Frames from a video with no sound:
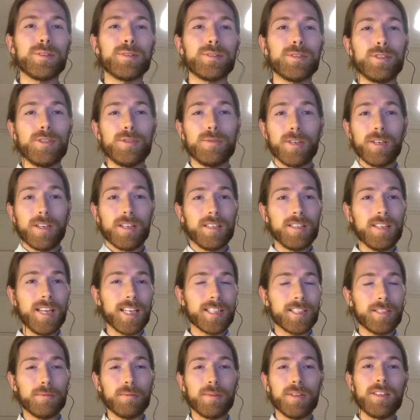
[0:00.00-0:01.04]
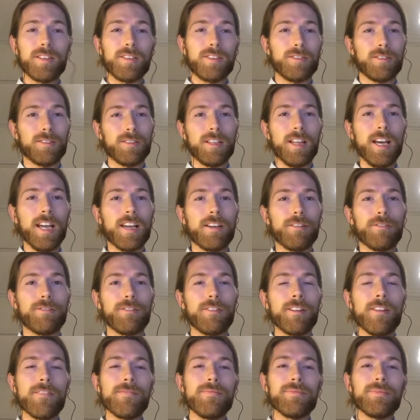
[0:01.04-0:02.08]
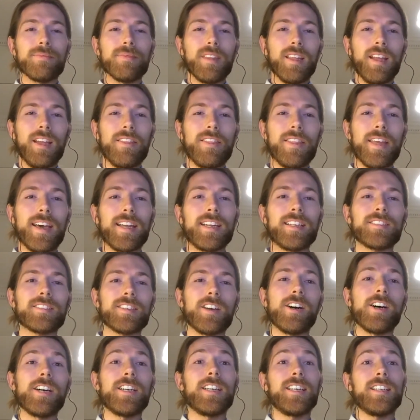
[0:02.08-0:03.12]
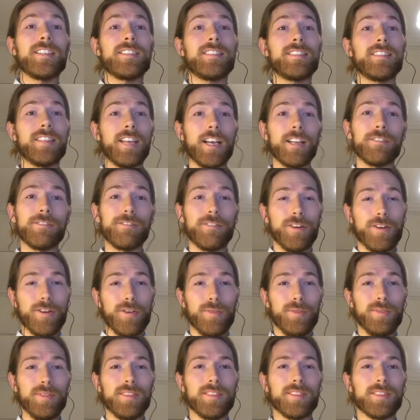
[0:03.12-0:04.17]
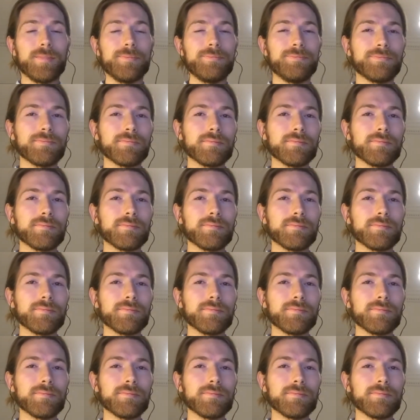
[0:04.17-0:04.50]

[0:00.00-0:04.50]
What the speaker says: you are connected with in your life, and that is on cell phones.